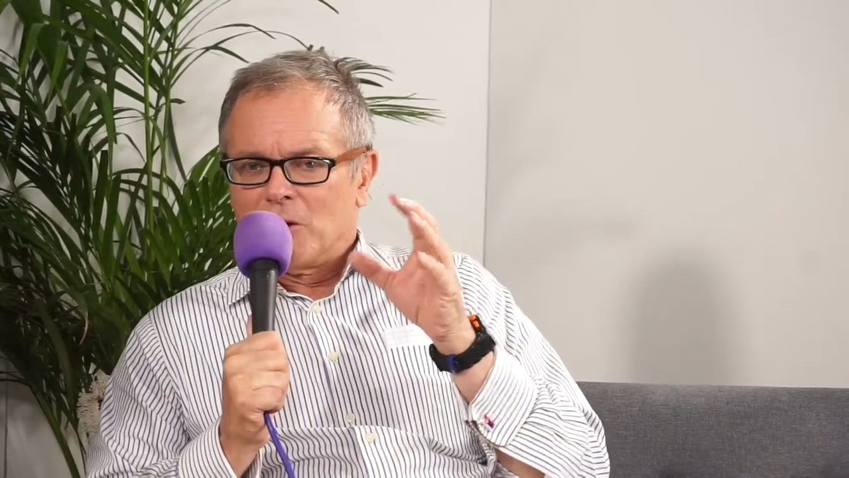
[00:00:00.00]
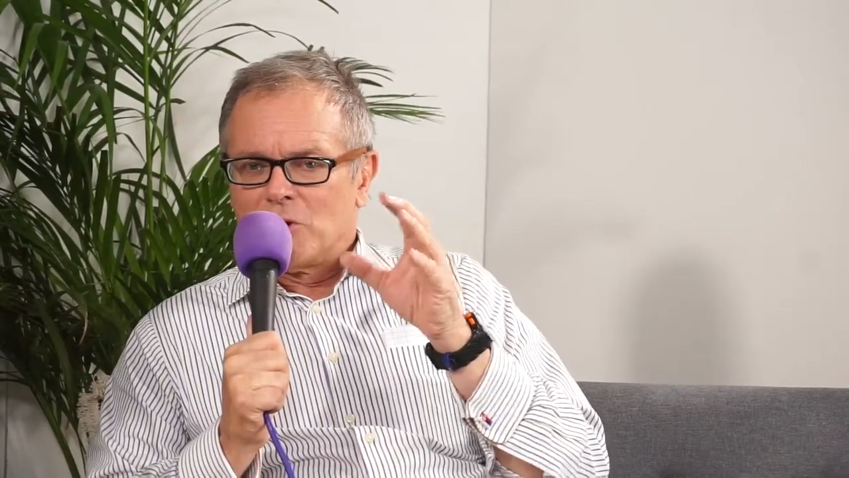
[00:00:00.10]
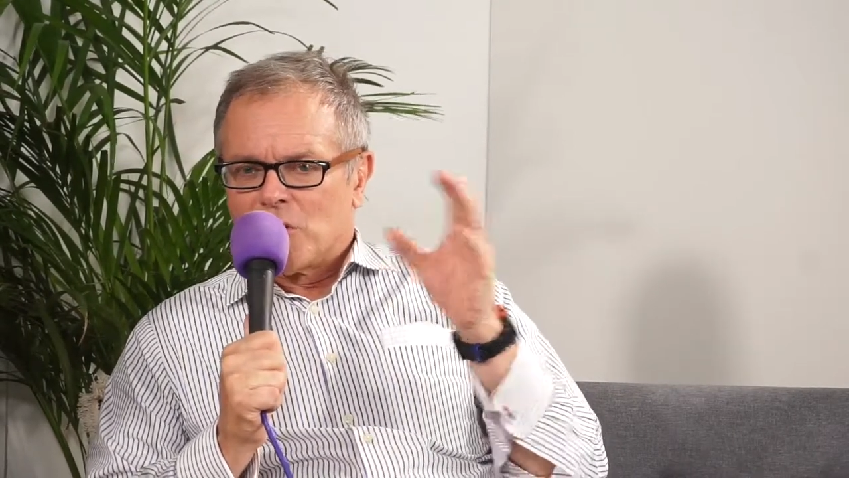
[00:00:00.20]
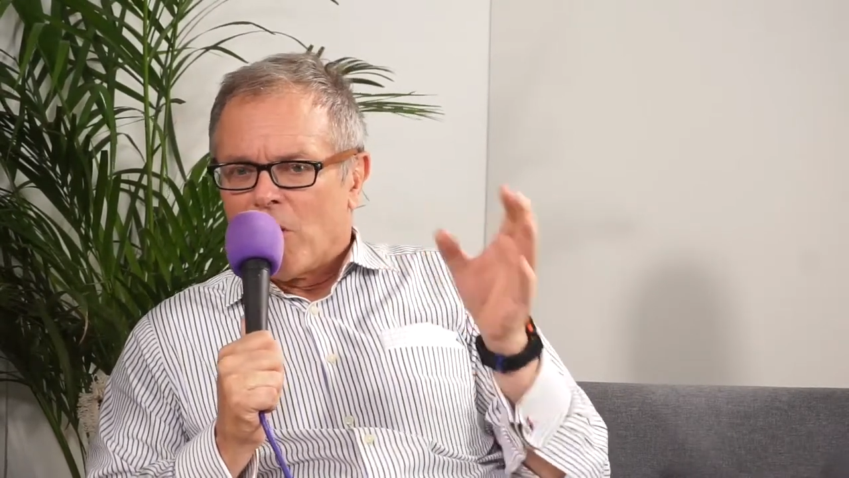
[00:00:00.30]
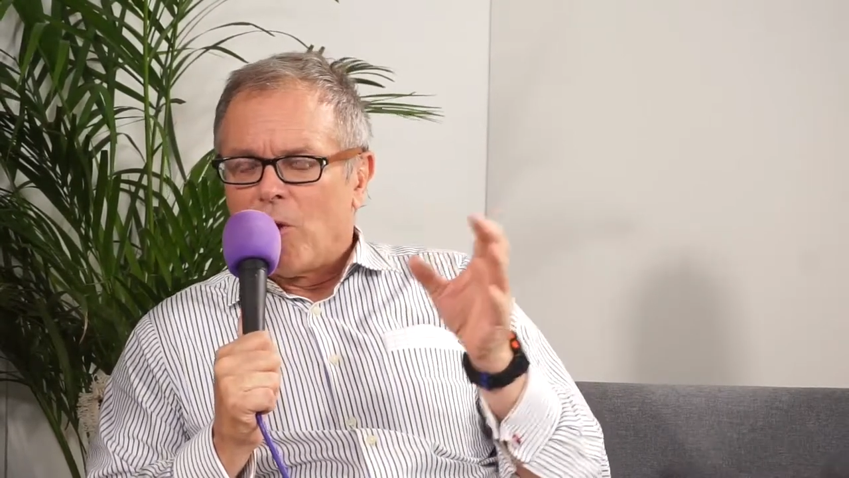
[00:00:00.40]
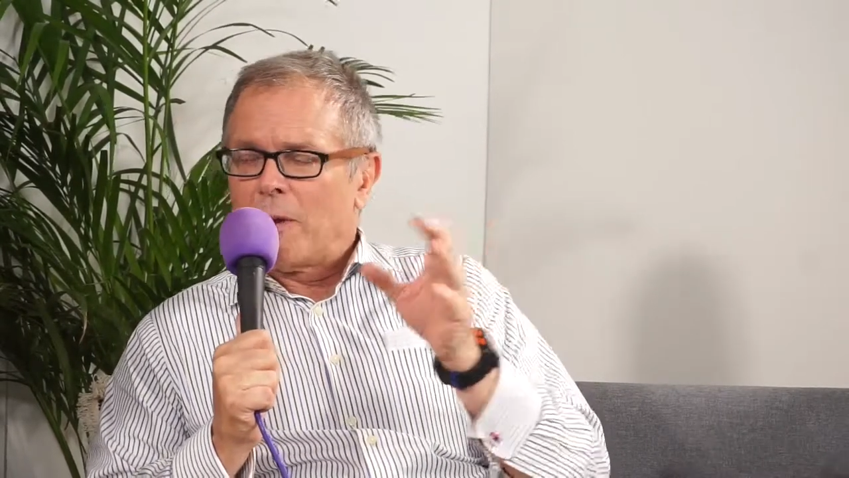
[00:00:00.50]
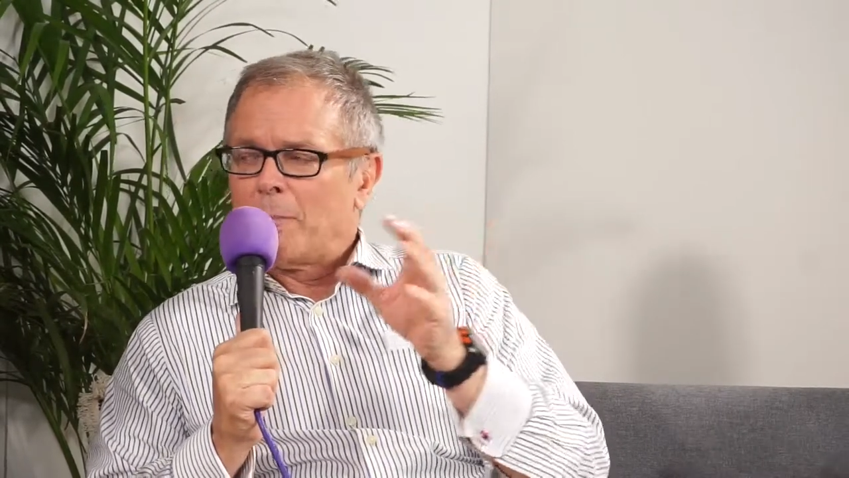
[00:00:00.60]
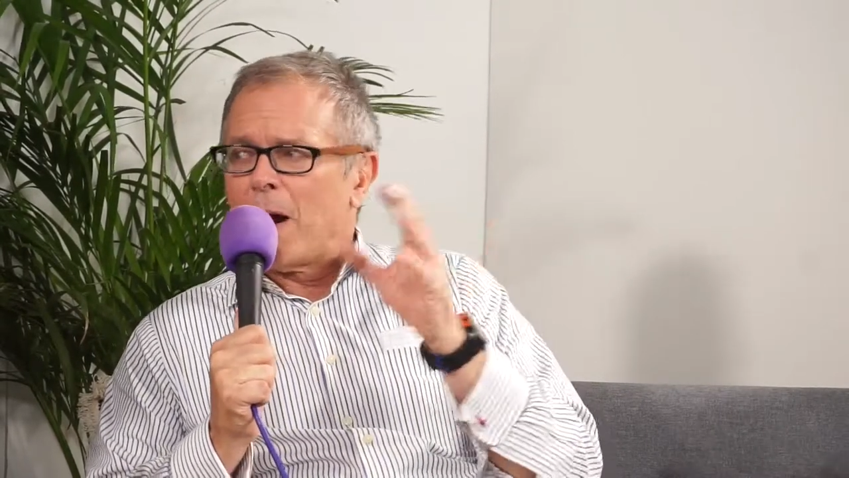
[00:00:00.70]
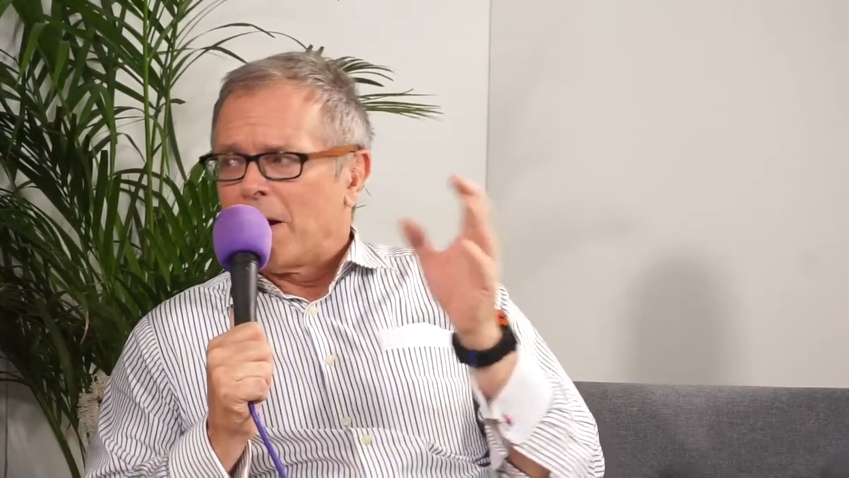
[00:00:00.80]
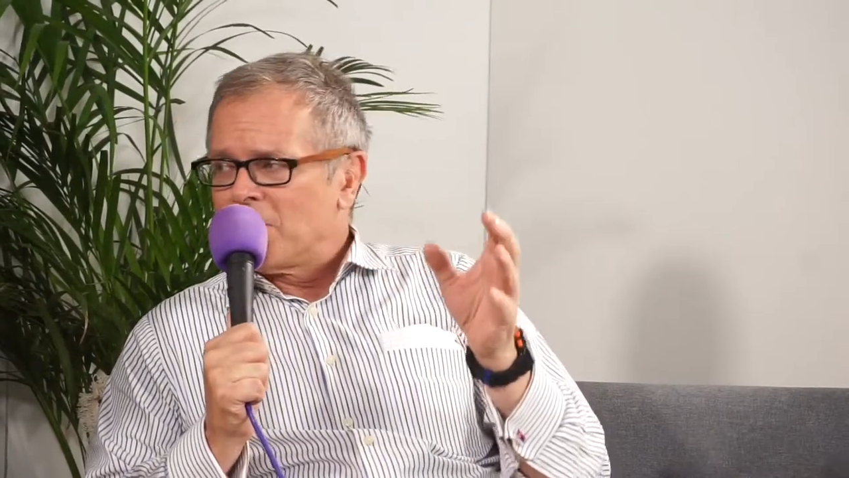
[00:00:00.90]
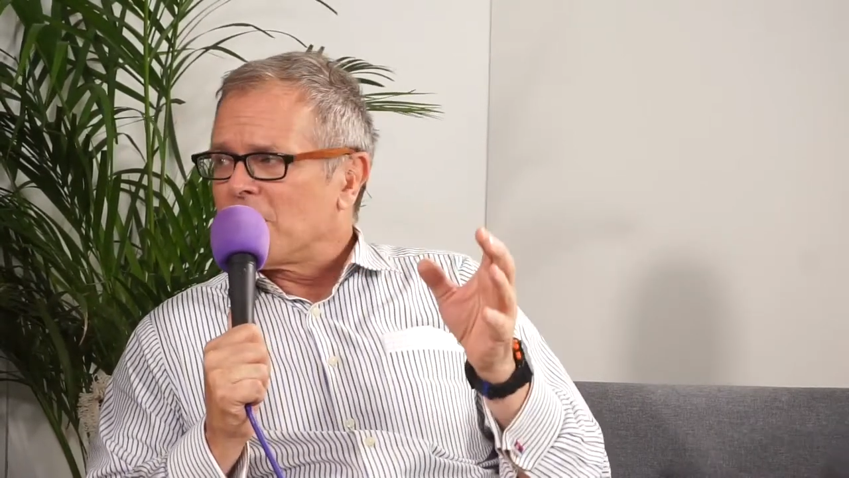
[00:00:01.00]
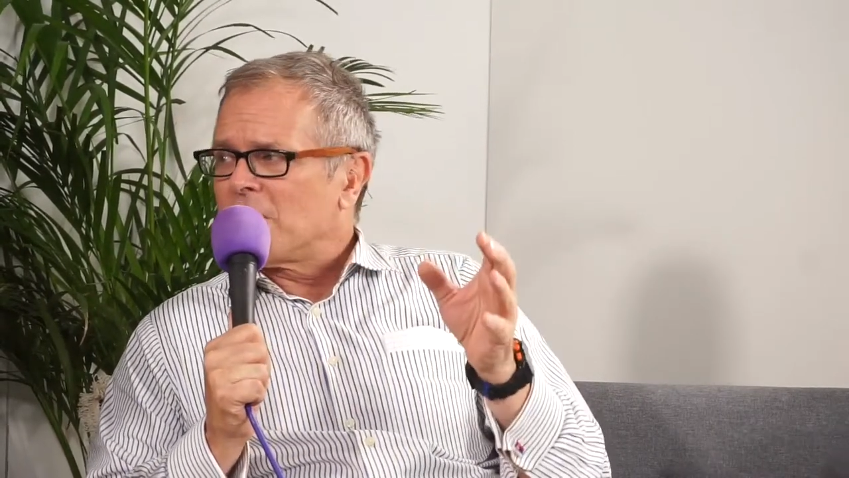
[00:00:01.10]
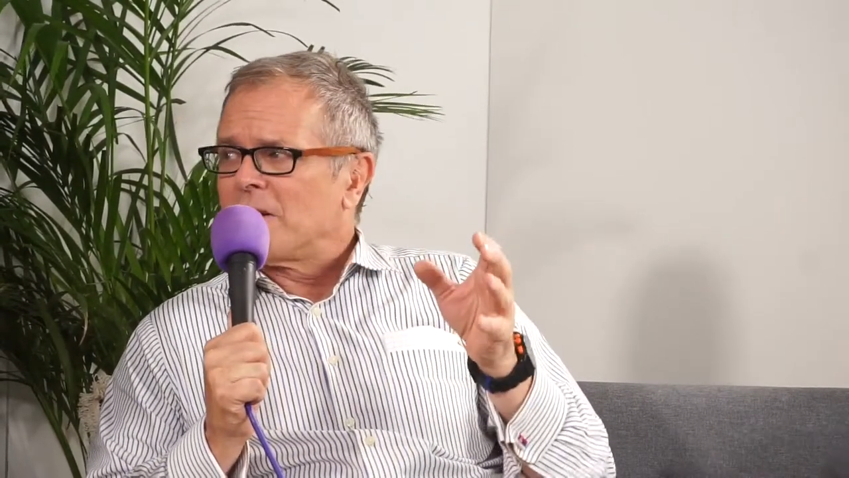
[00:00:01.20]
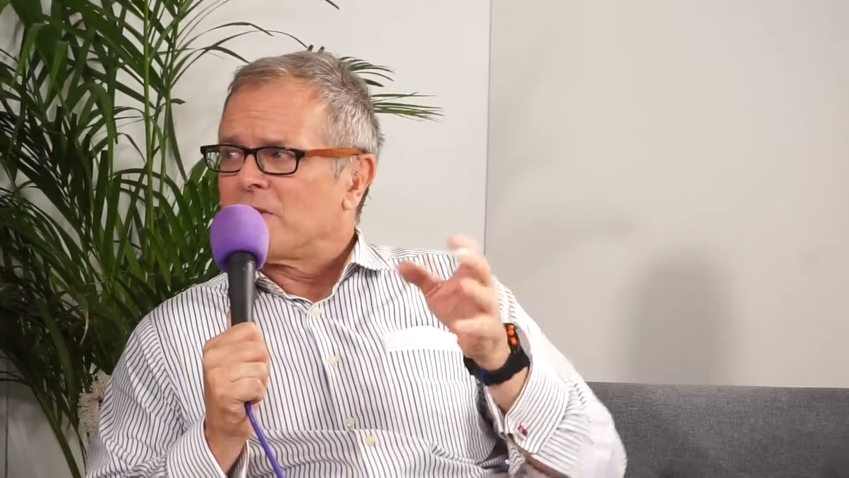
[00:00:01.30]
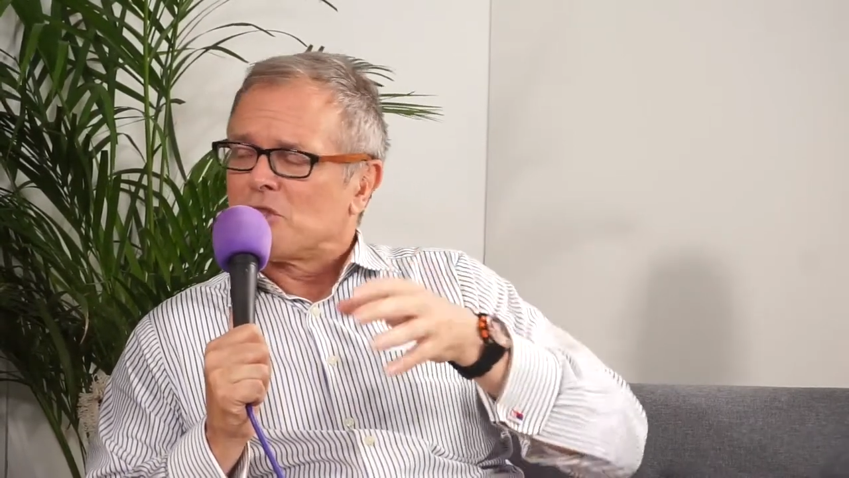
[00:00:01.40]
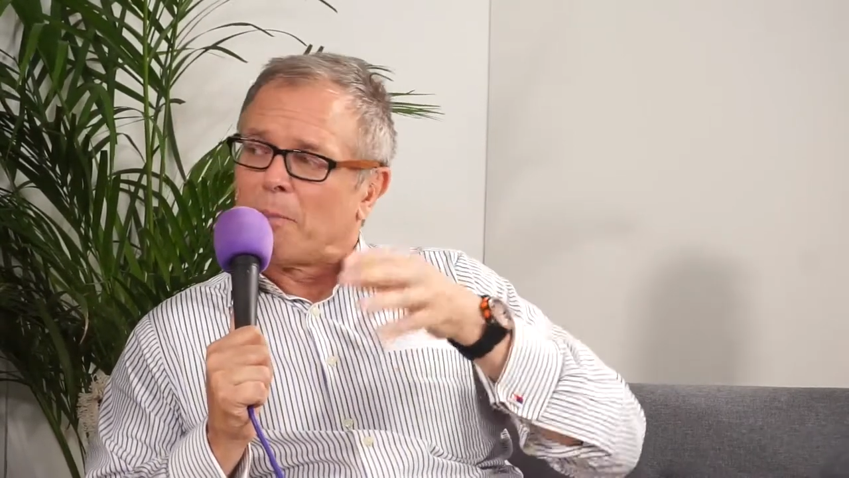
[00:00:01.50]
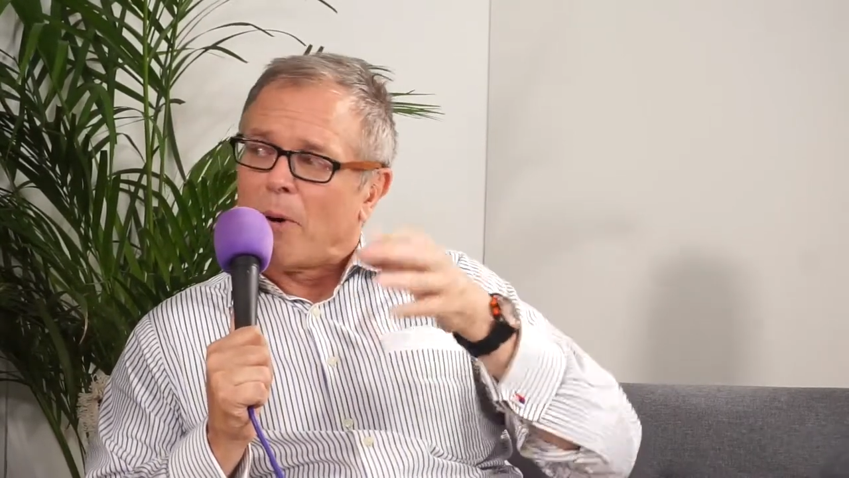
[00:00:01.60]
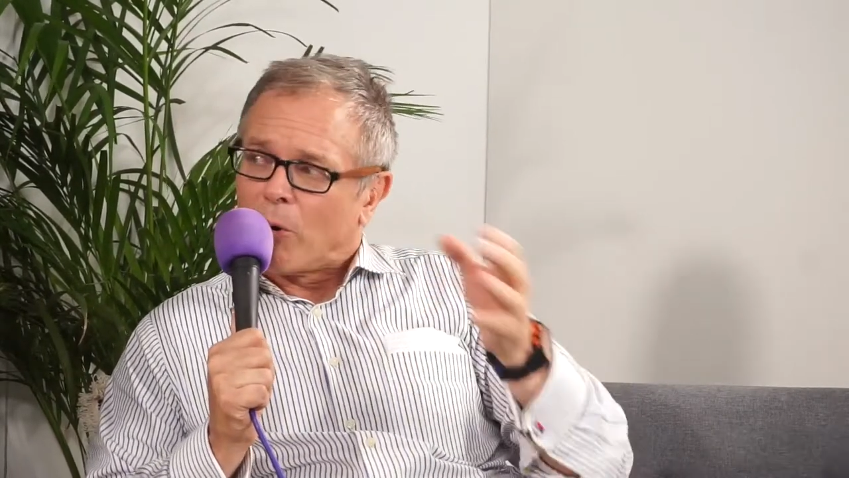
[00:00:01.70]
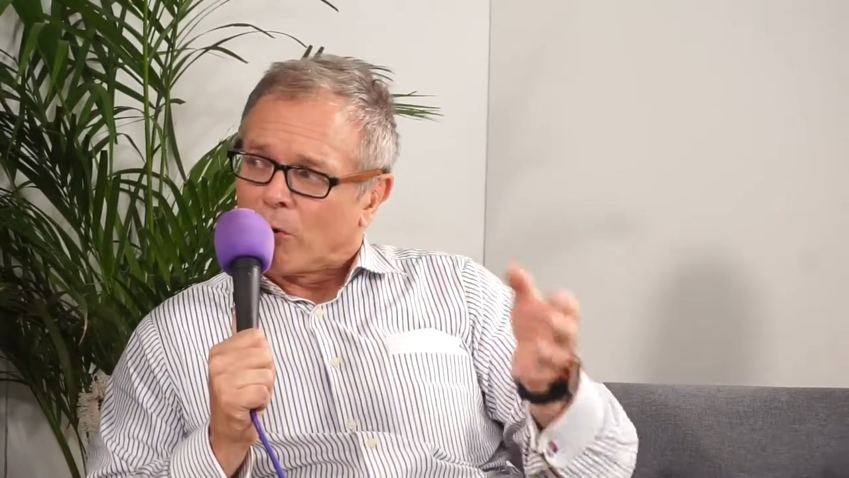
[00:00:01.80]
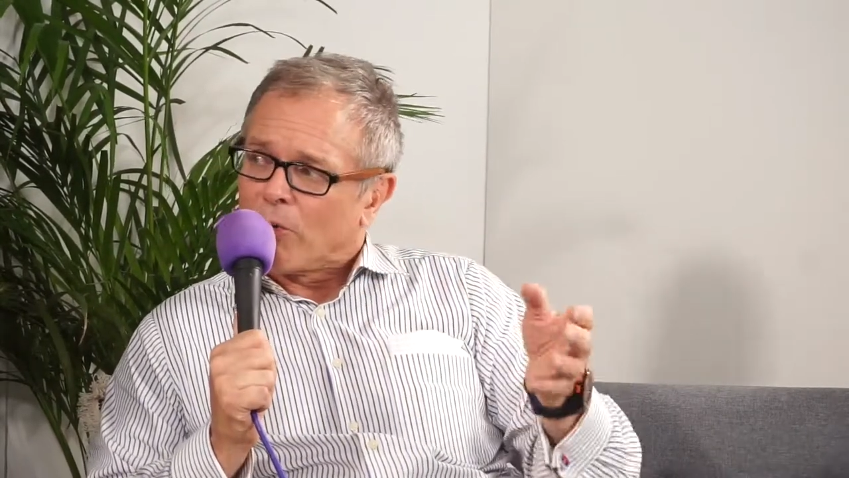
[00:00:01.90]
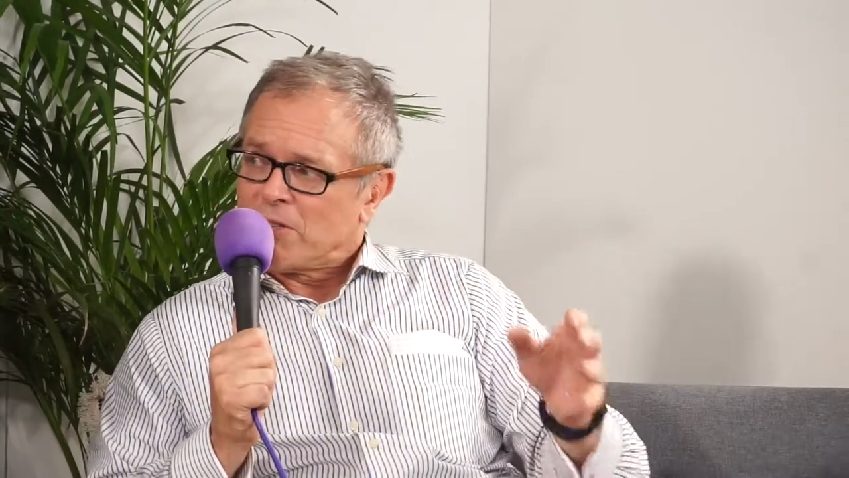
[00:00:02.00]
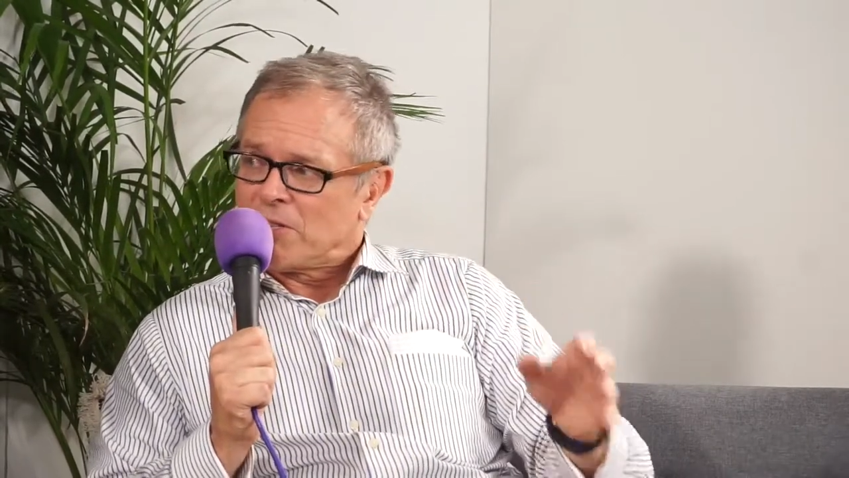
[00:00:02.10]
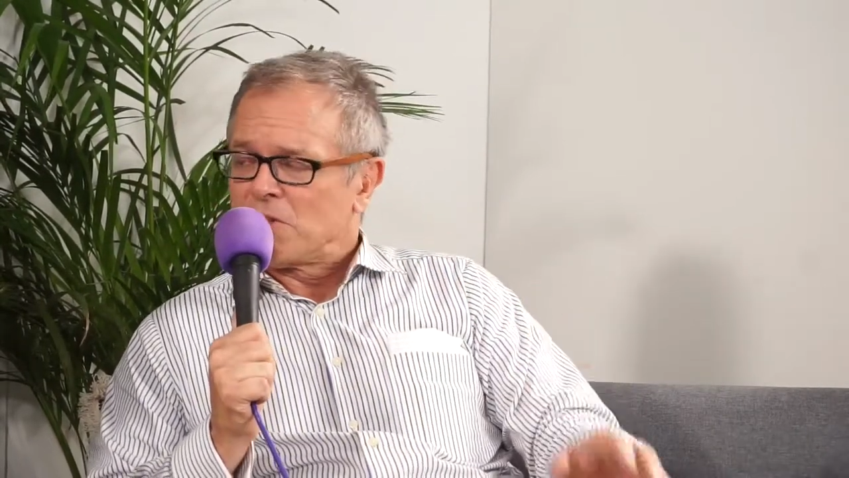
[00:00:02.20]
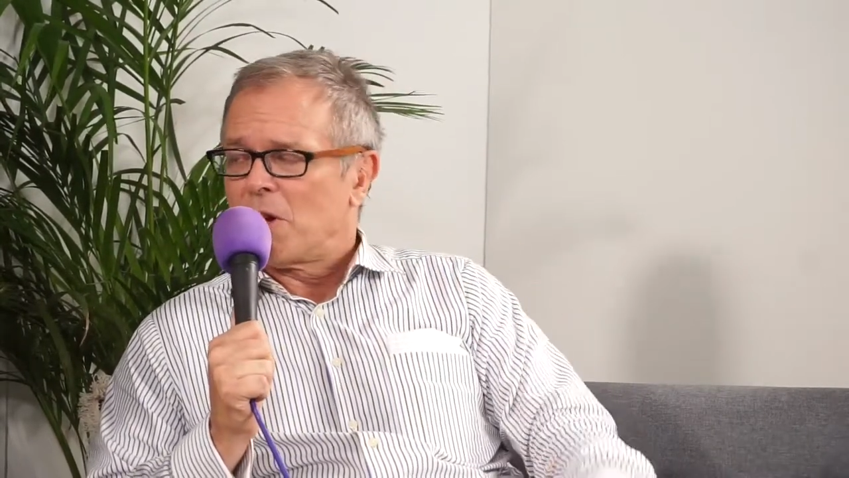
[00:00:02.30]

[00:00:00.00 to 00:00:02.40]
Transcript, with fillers: control and monitor and support all these